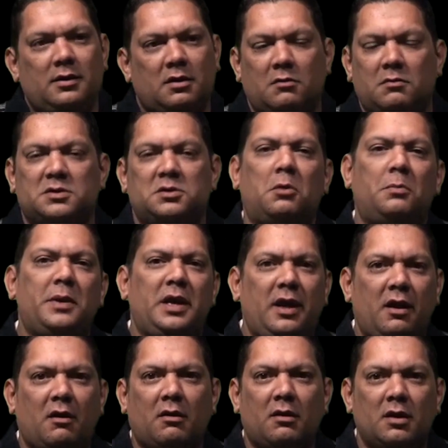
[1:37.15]
There was nobody
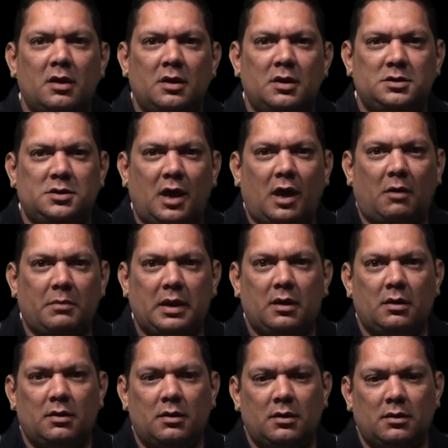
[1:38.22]
here to help me.
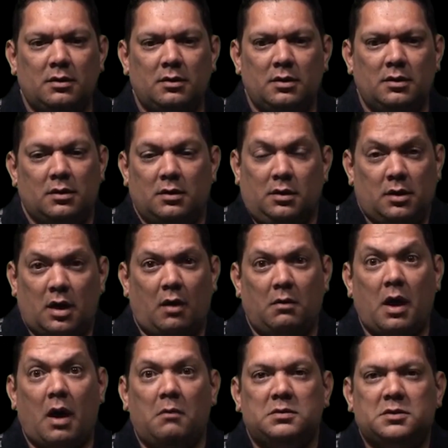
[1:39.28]

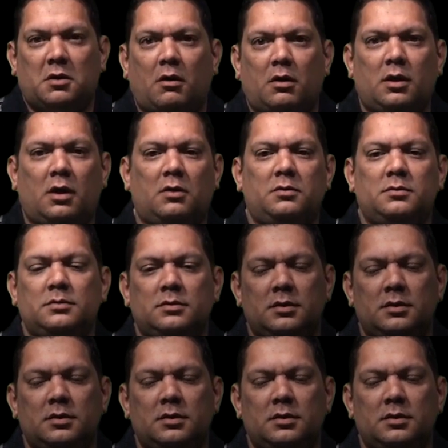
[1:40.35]
I was all alone.